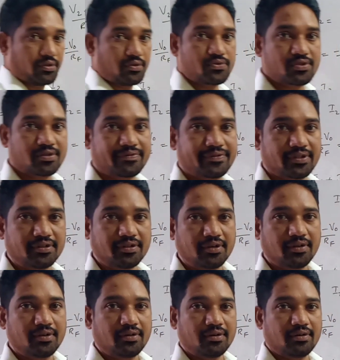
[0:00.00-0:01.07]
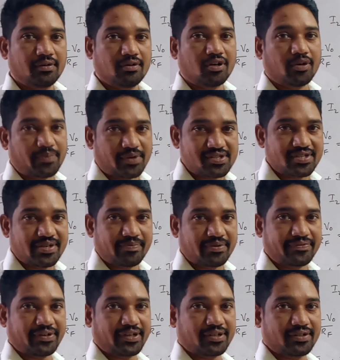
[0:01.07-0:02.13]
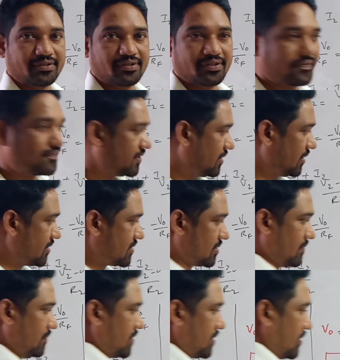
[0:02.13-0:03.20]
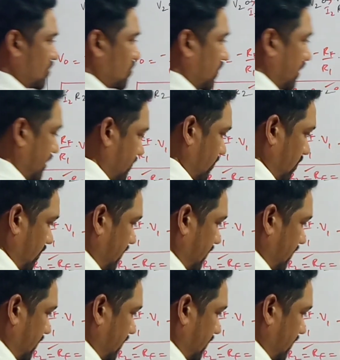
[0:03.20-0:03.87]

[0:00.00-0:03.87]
use of a operational amplifier. With this one it will